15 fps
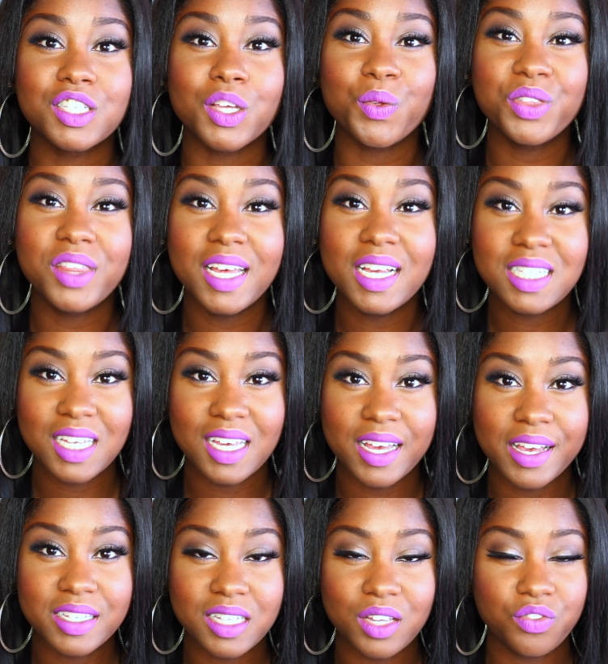so this
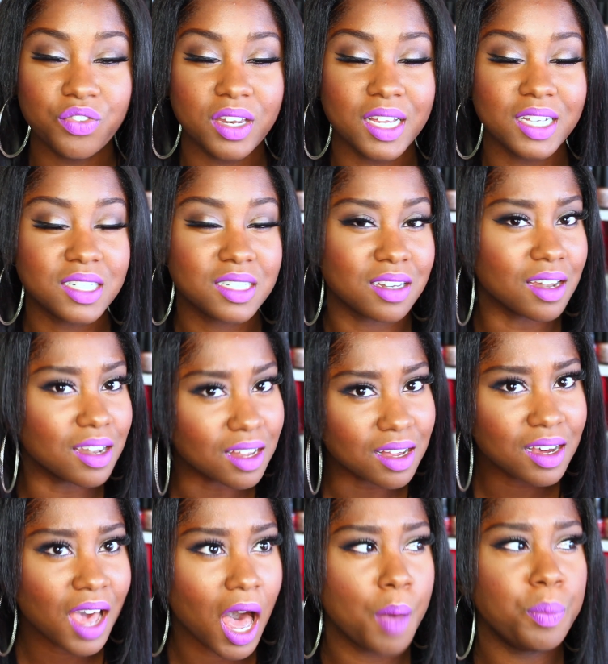is the finished
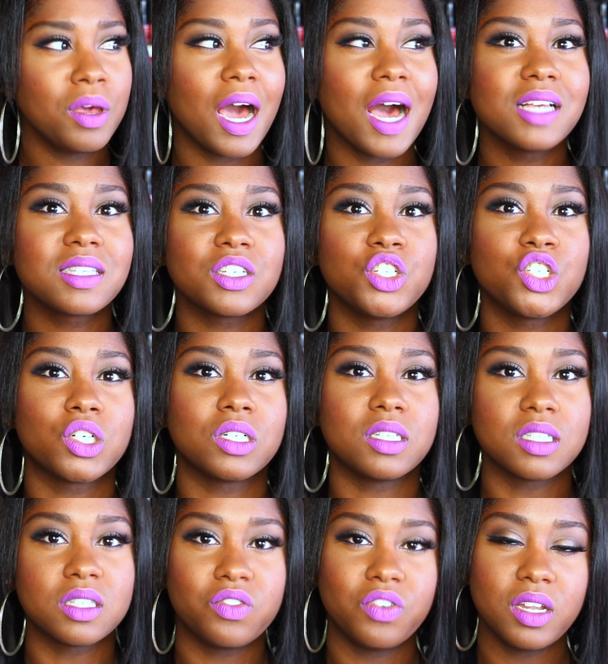look i hope you guys enjoyed
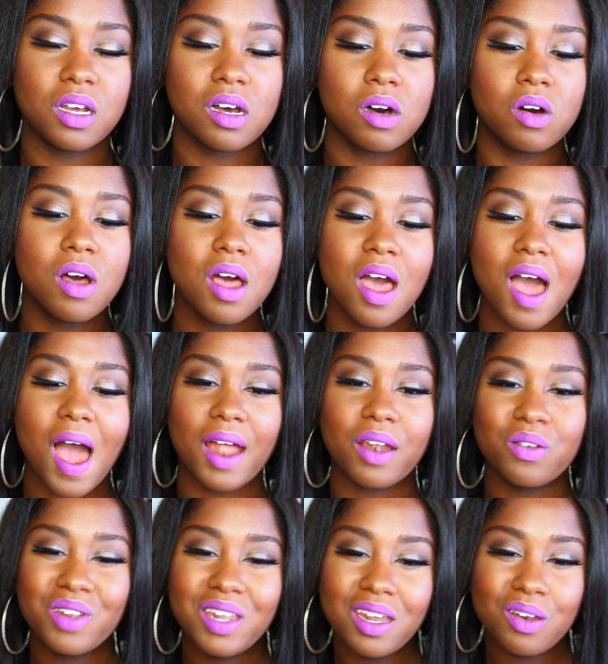this video i
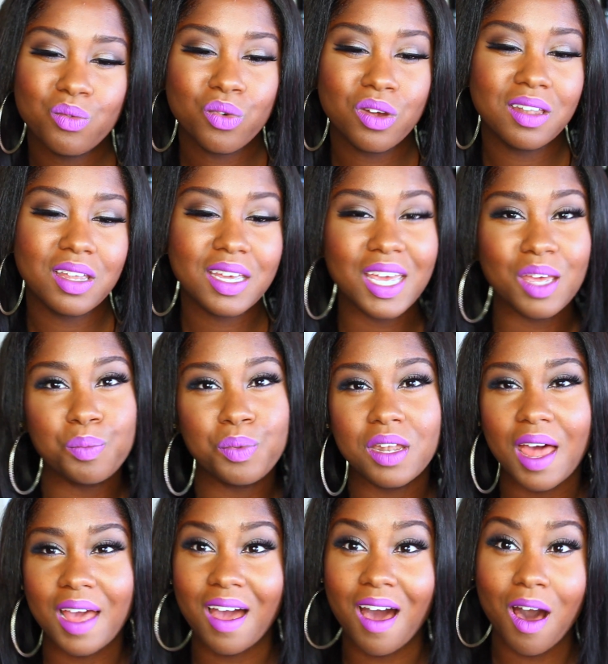didn't really keep it
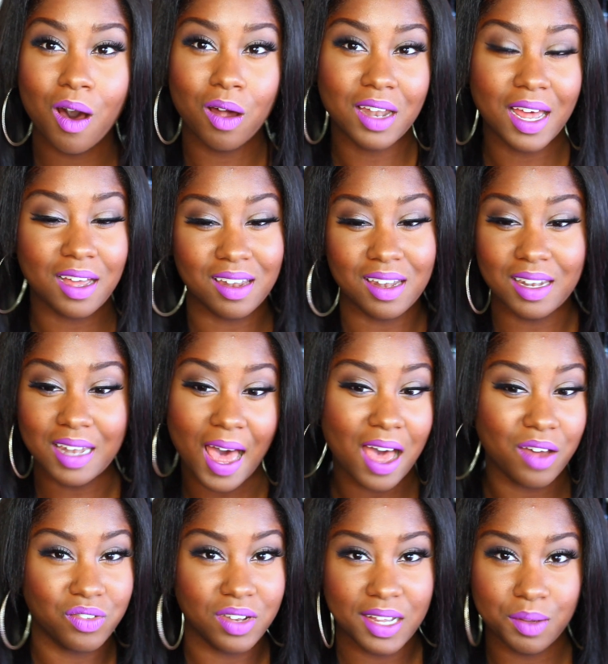like all like
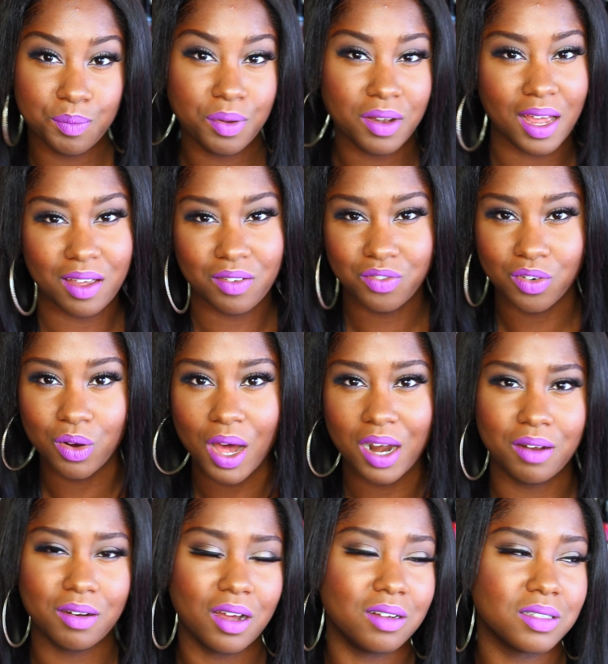lively and playful i
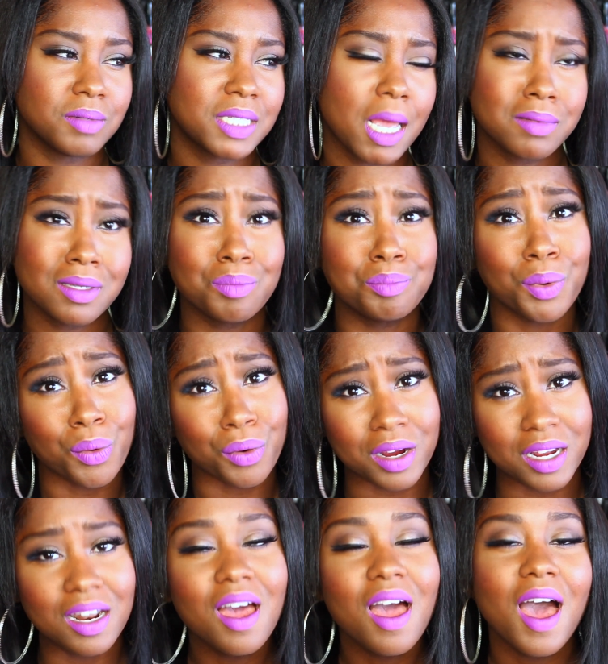don't know sometimes i'm
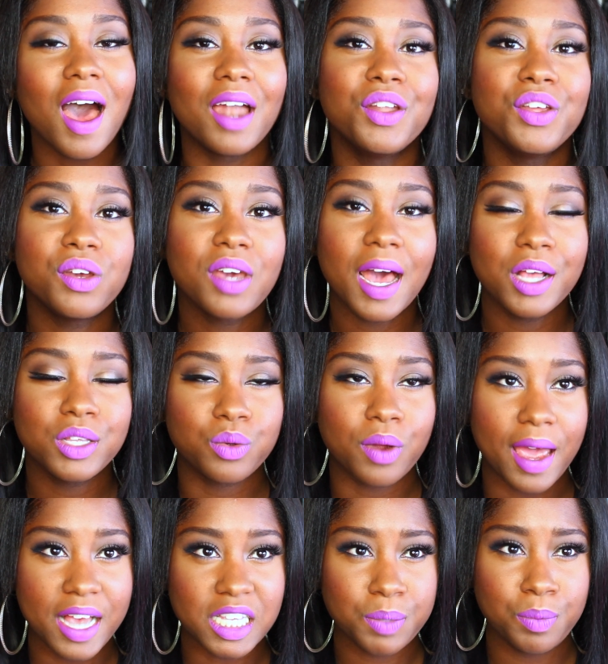boring i know you guys were
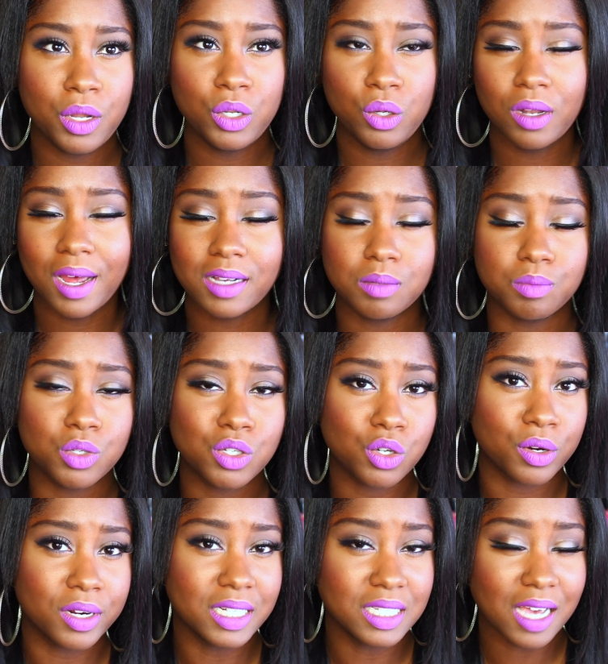asking me to do like some
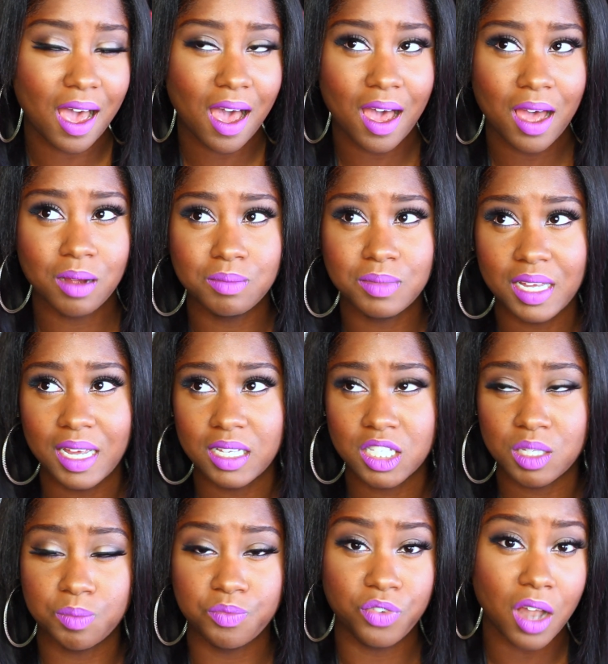story times and
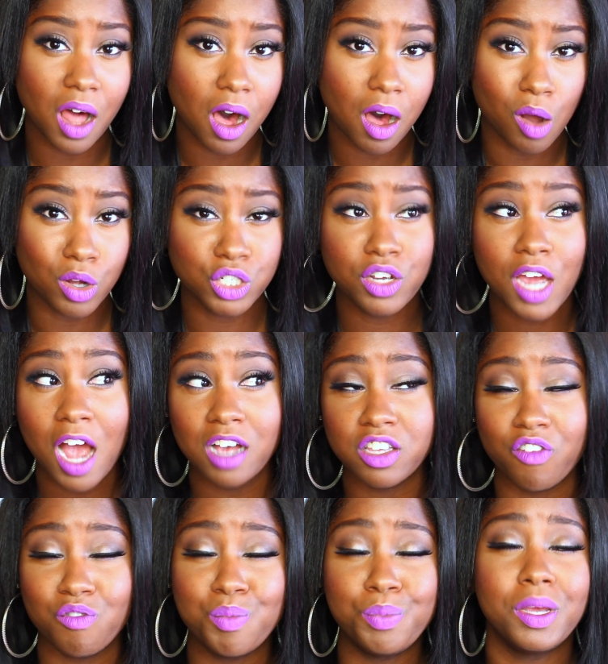some vlogs you guys
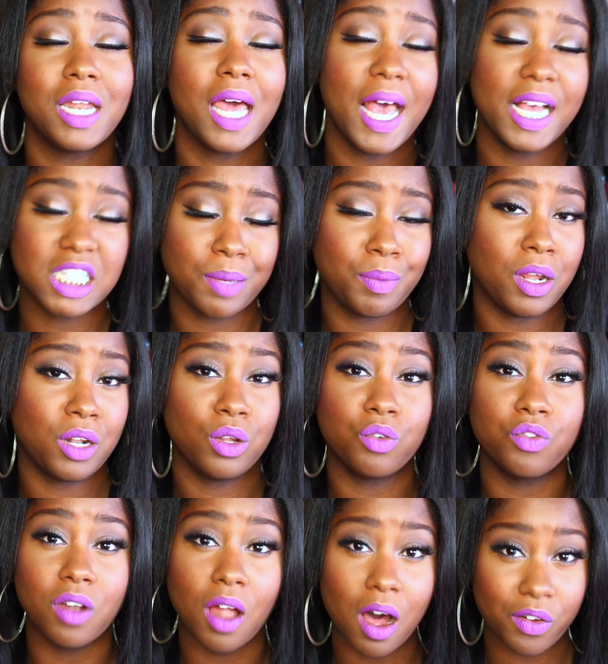have been asking me to do
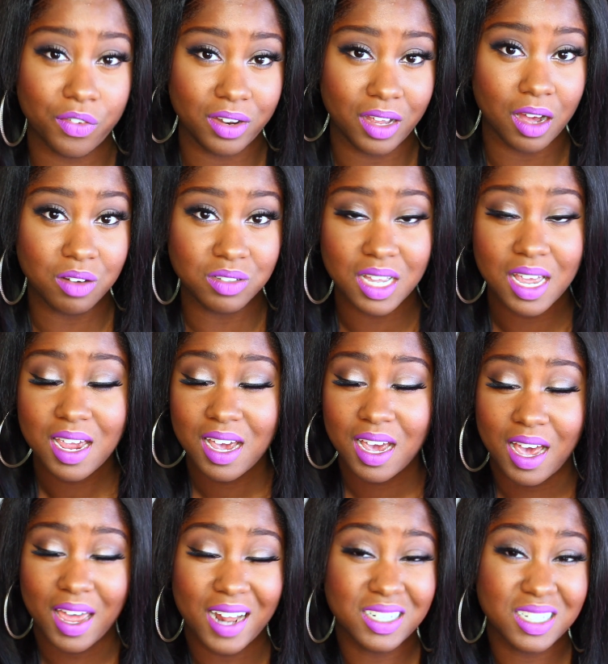vlog videos
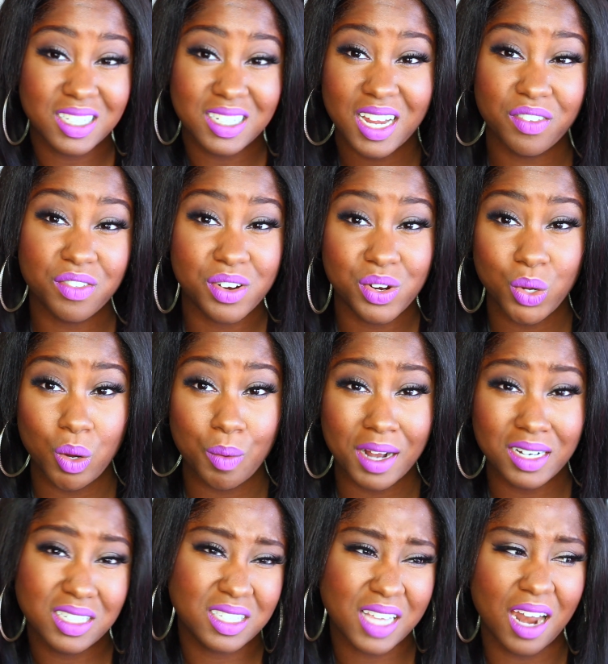and I just never do them.
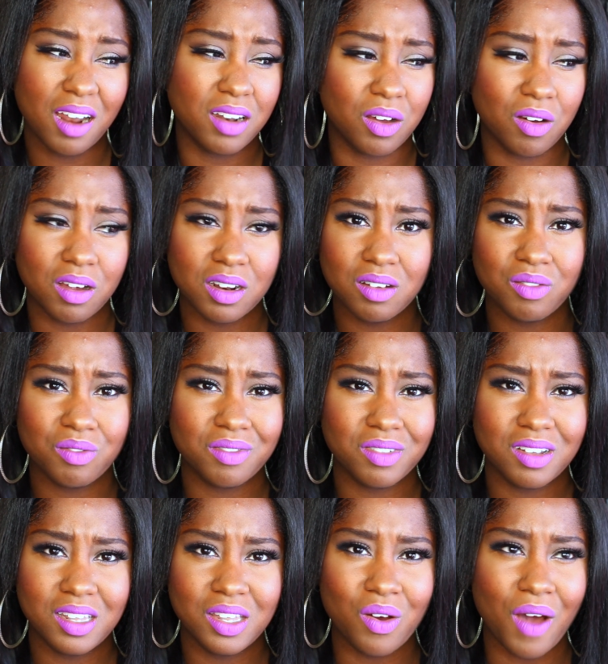I just, I don't know. I
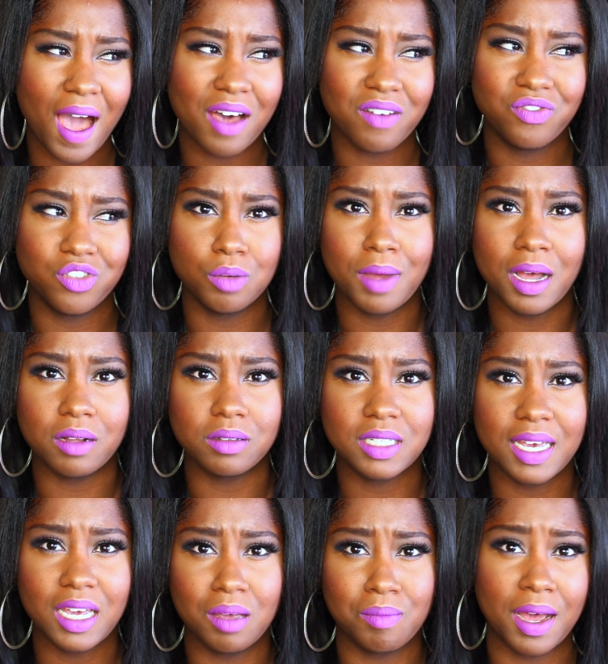don't know how I feel about
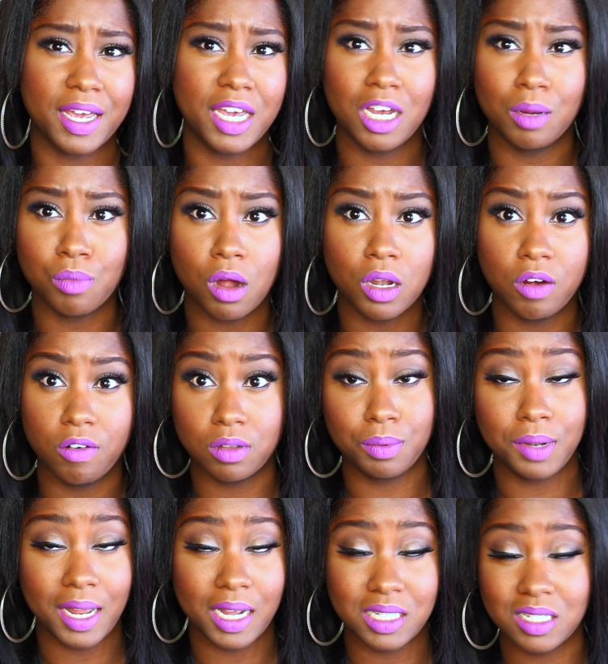taking my camera all over the
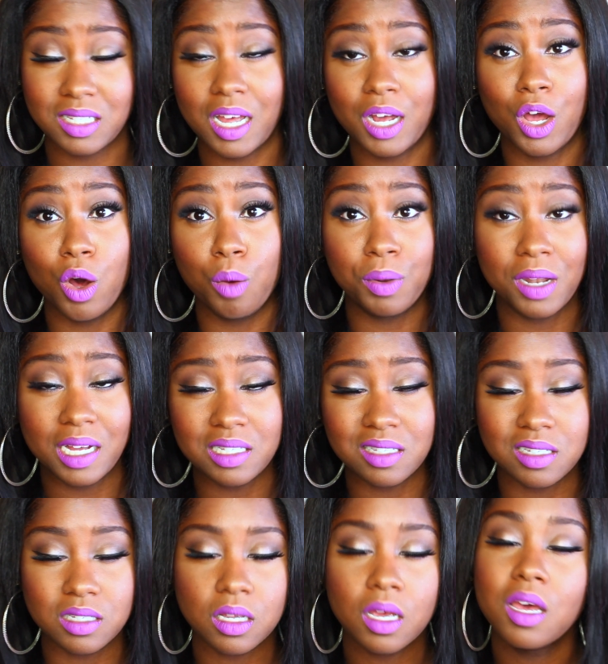place as I go
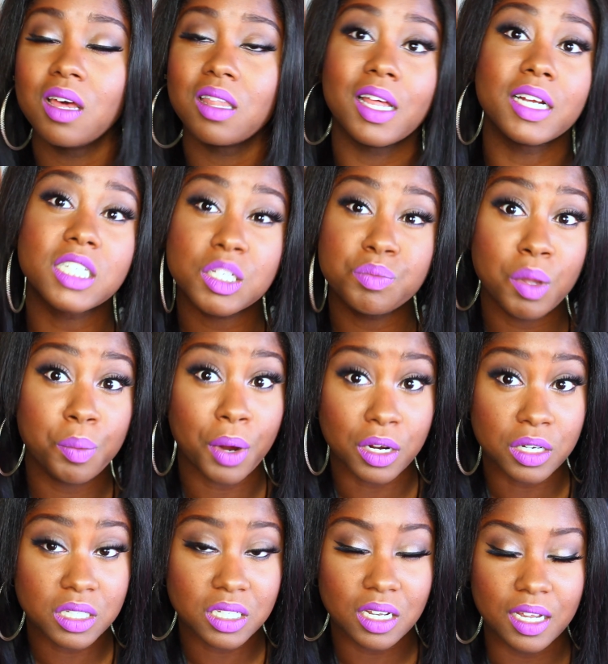places. That's just me
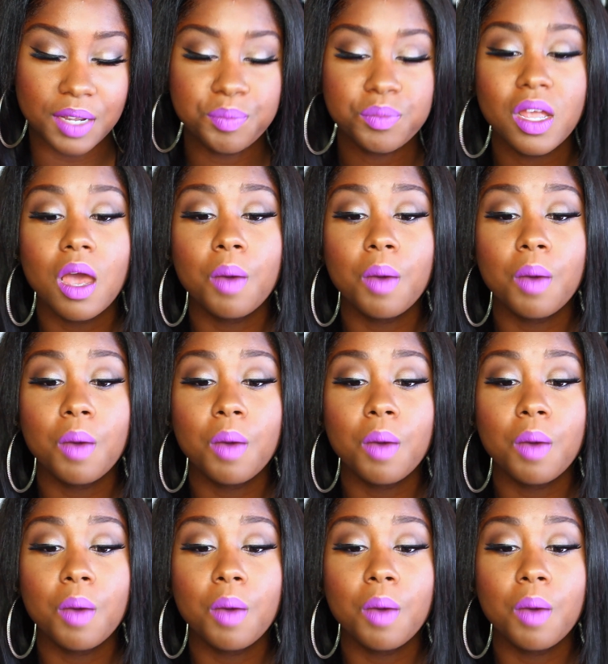personally.